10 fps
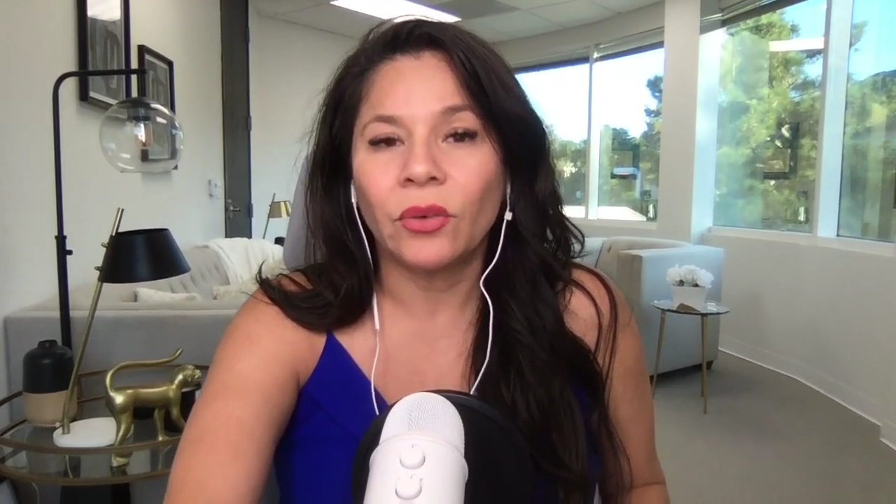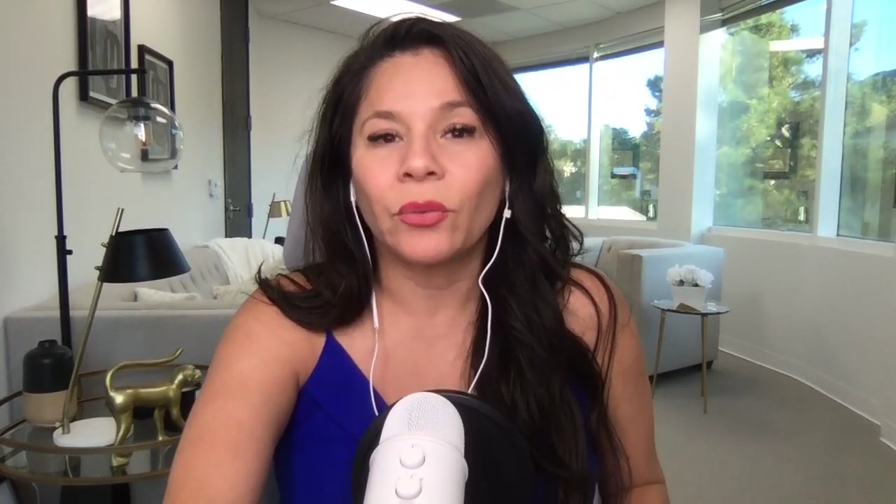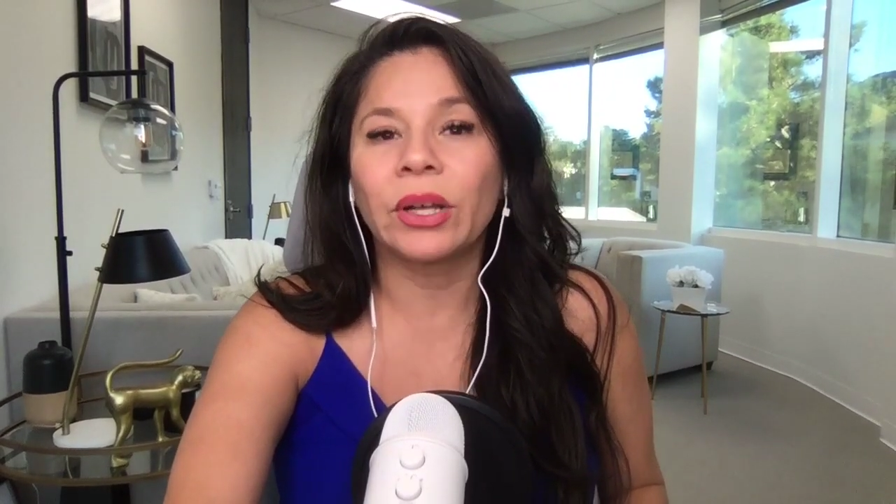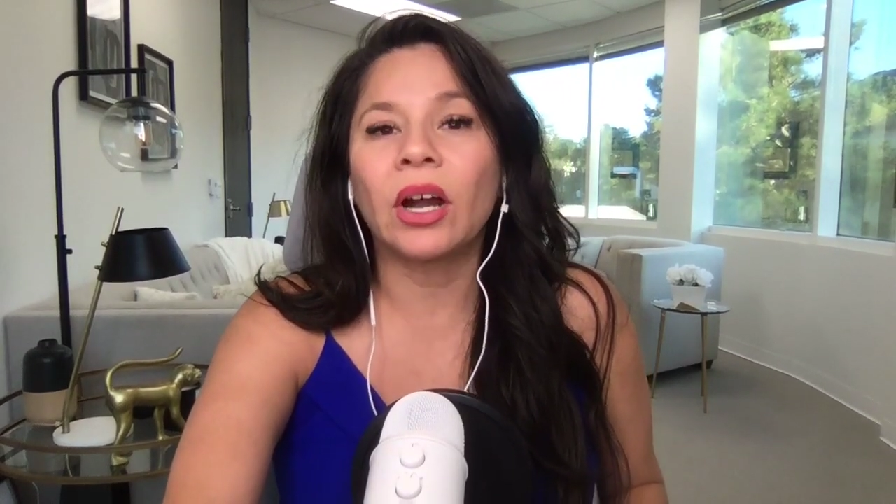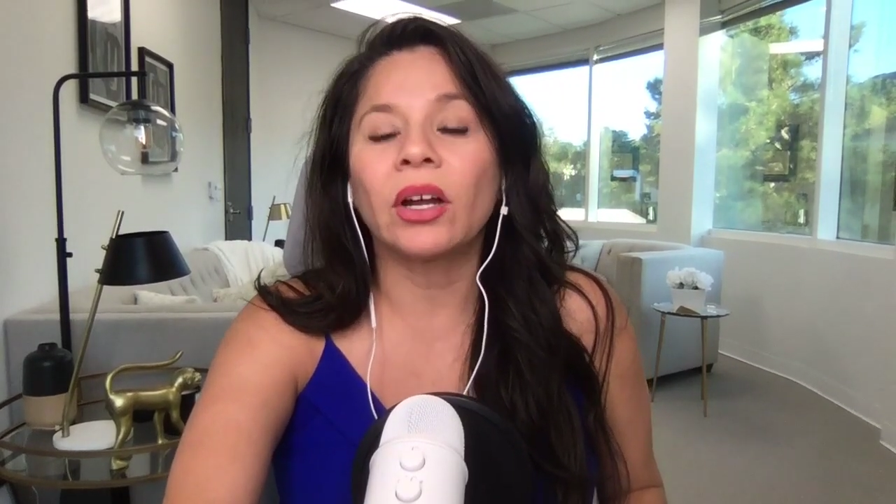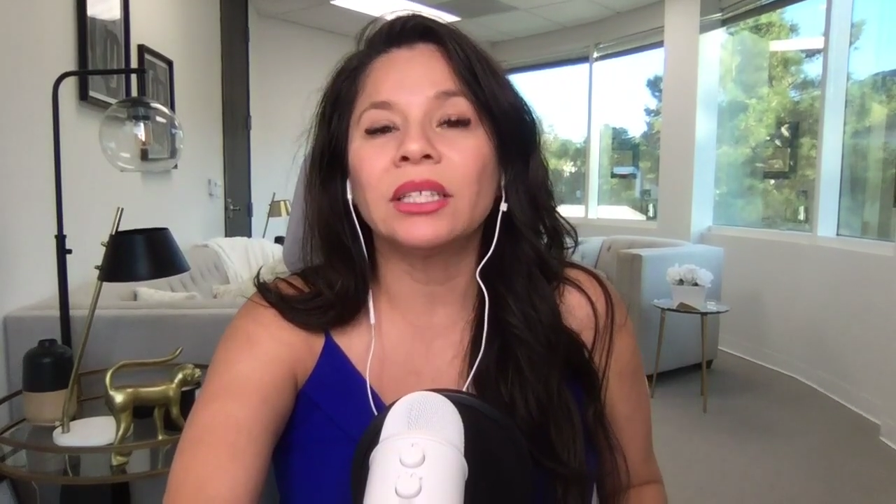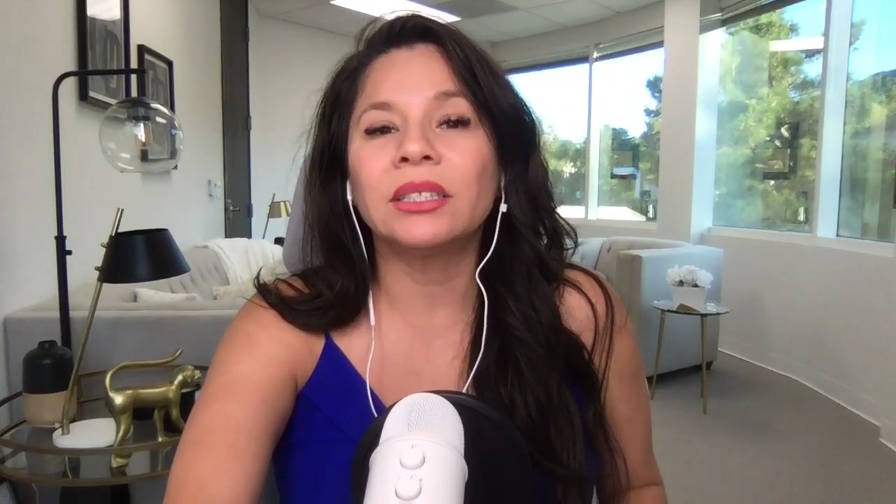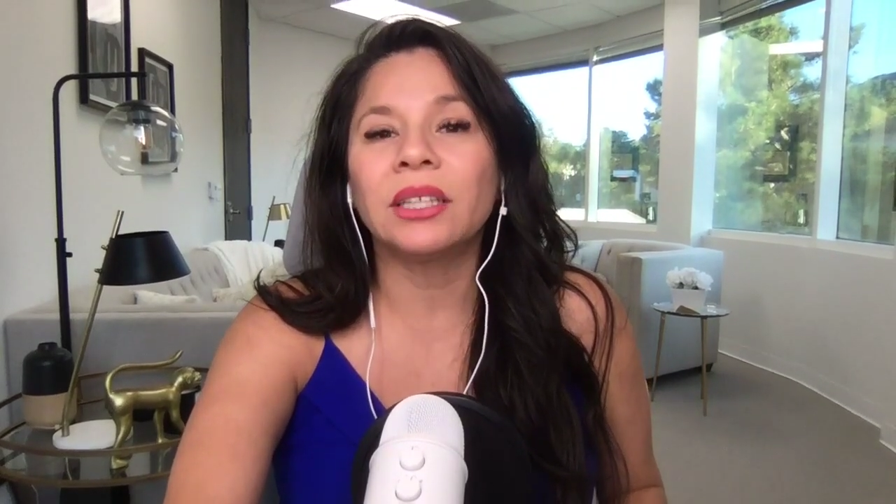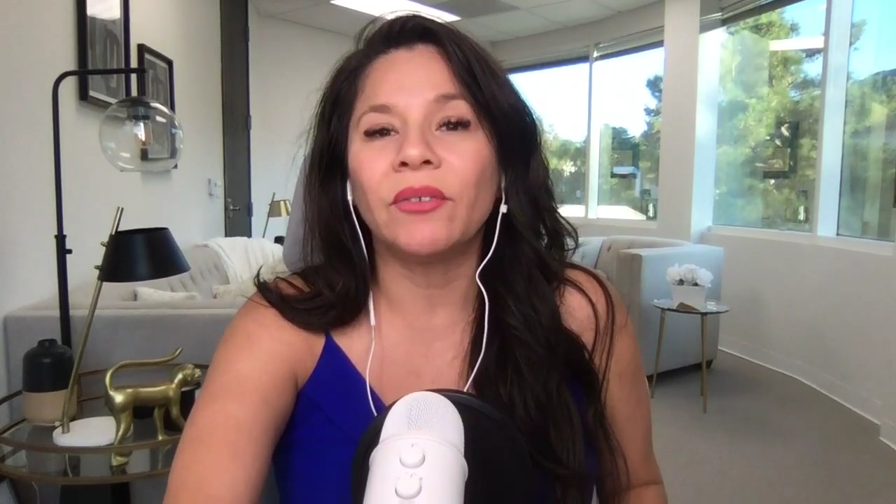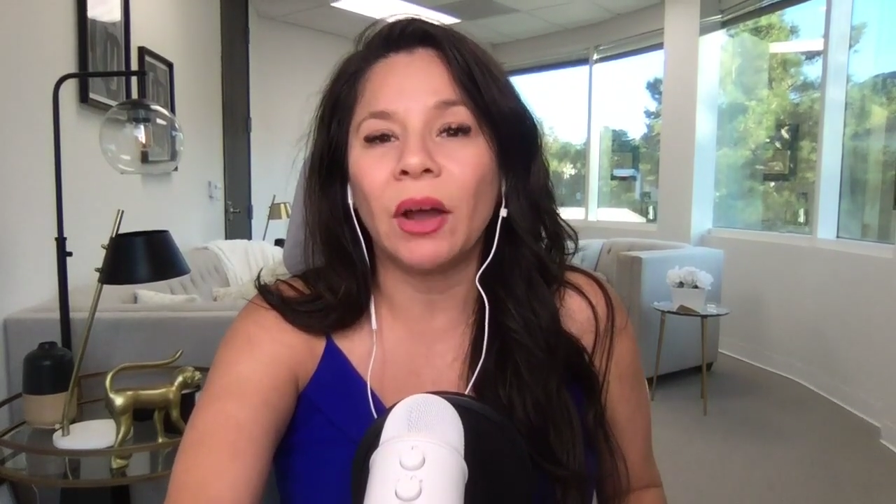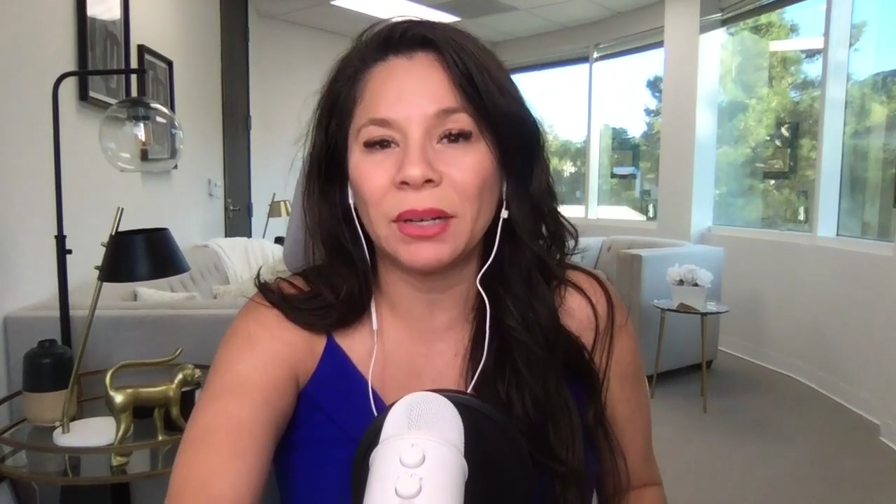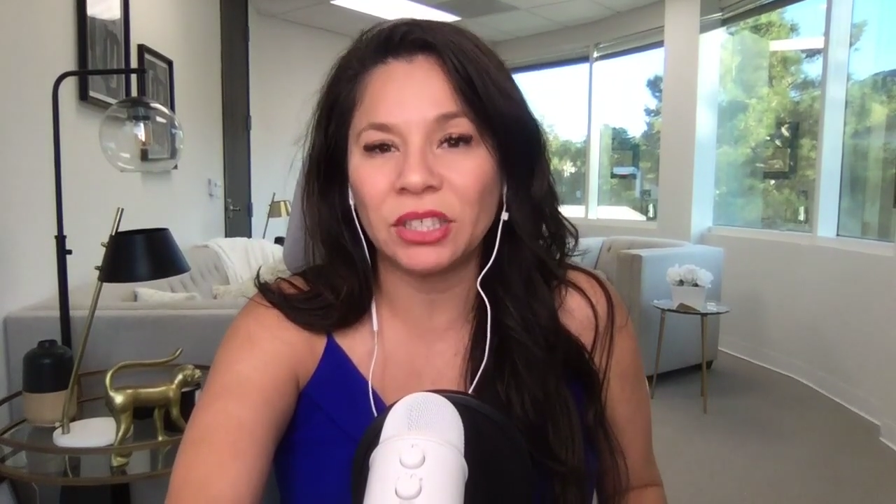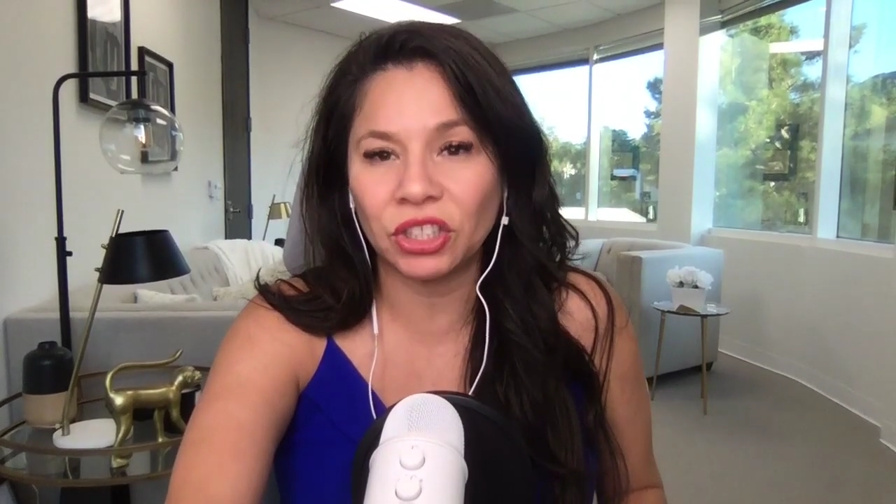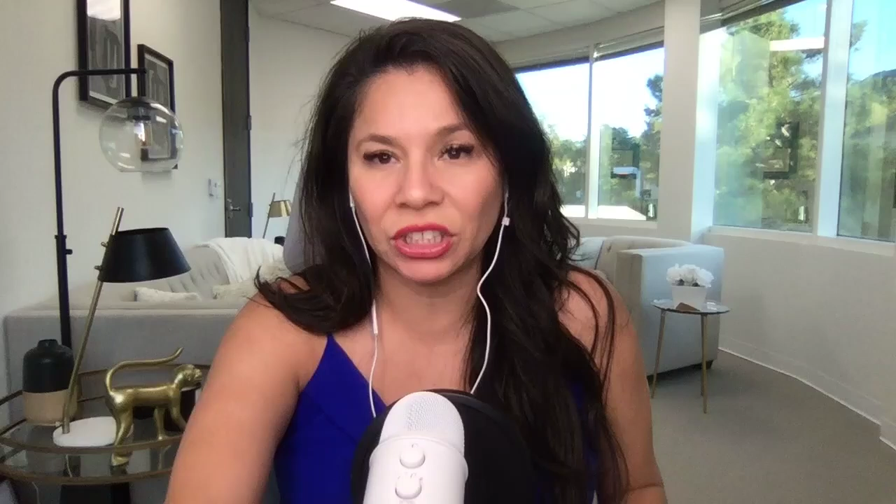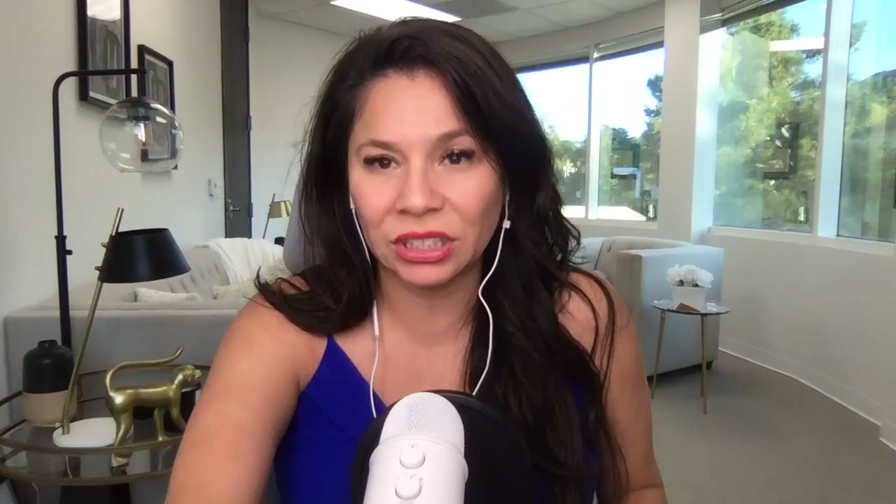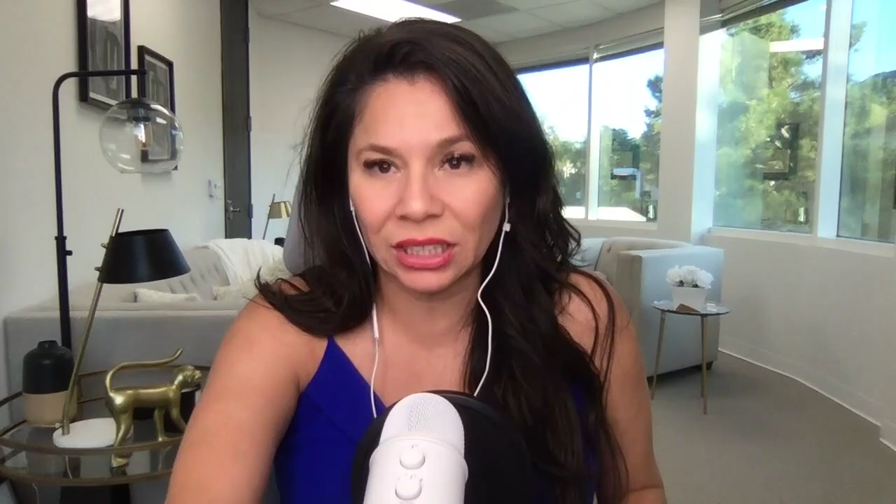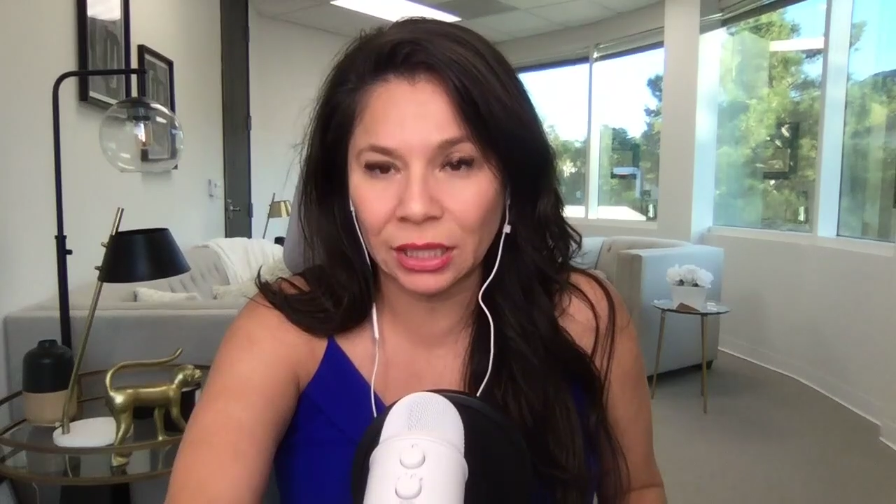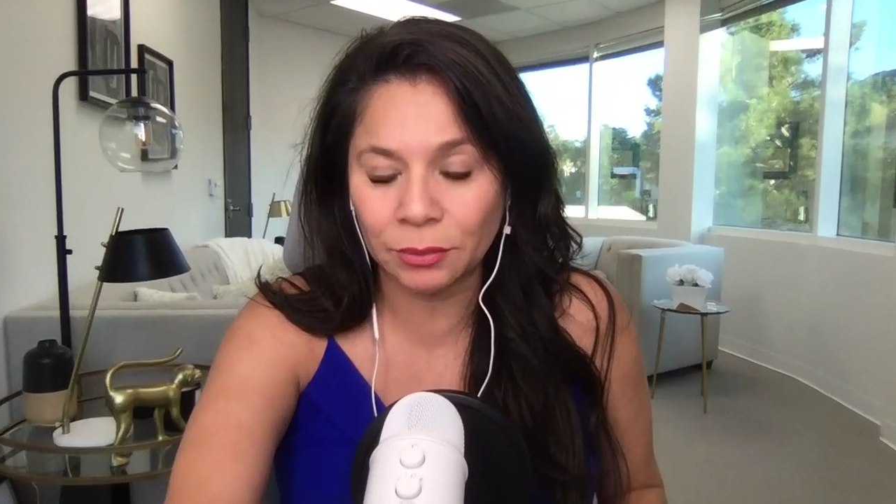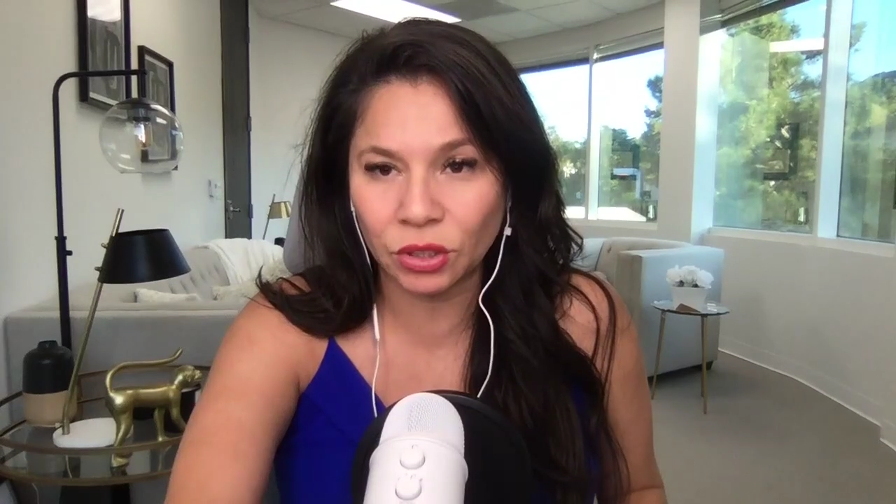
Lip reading: Regardless of how much she sleeps,